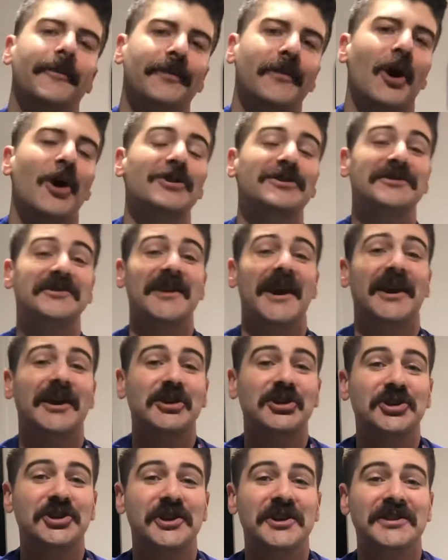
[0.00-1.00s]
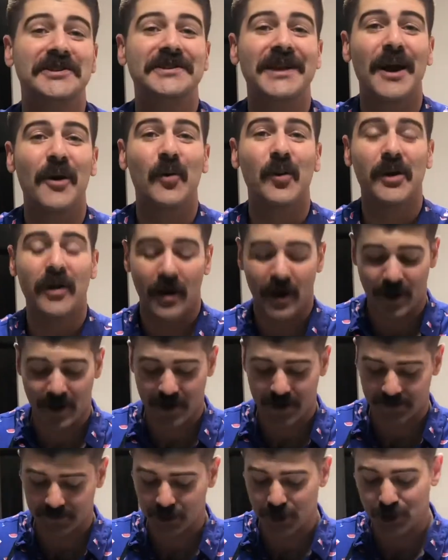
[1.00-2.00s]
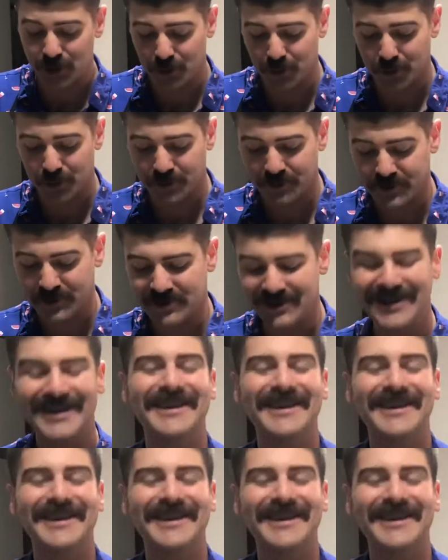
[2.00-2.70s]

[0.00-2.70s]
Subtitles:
our second cheese that we are gonna use